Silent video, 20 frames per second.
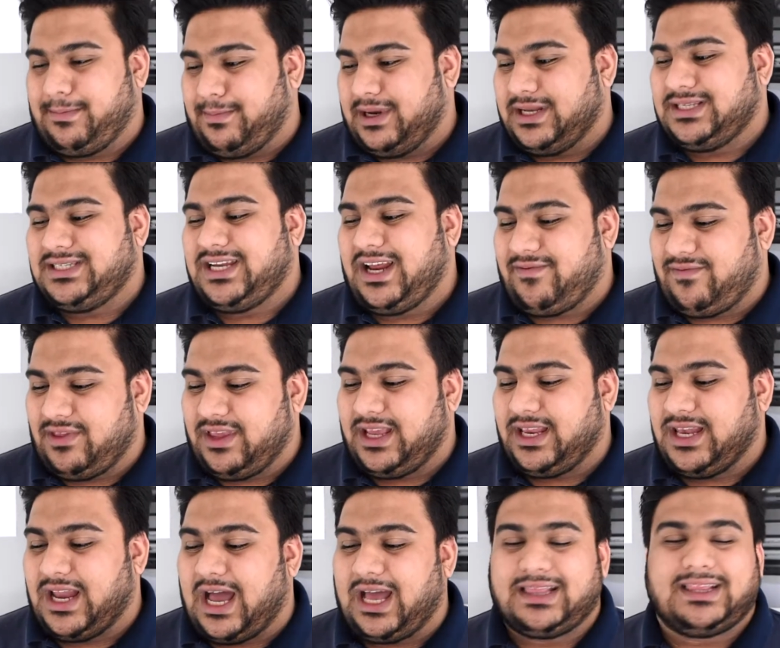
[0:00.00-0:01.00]
but it's definitely
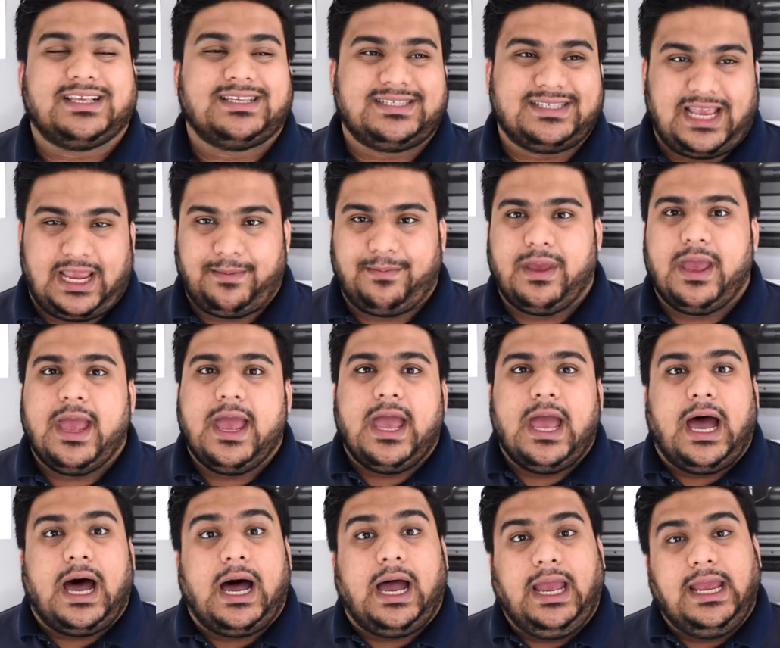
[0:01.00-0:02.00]
not the same.
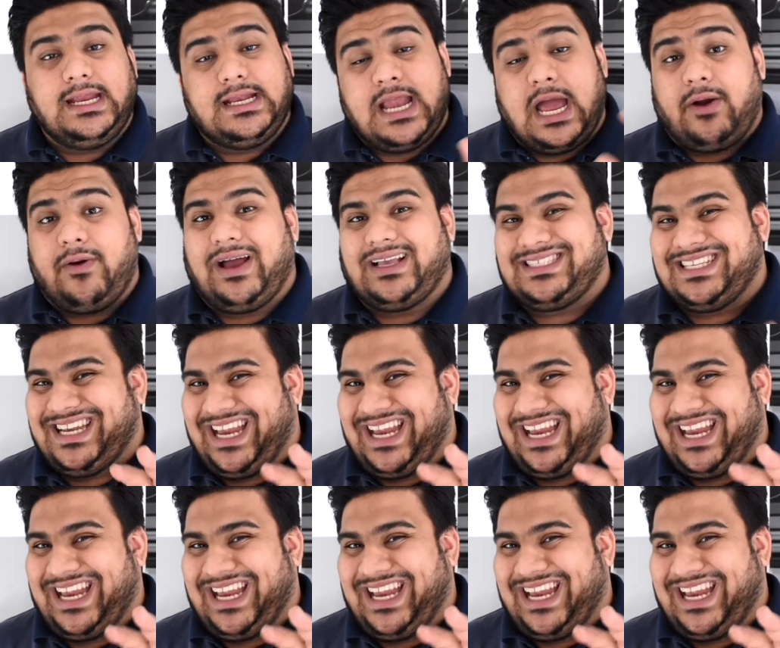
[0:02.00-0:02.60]
It now has an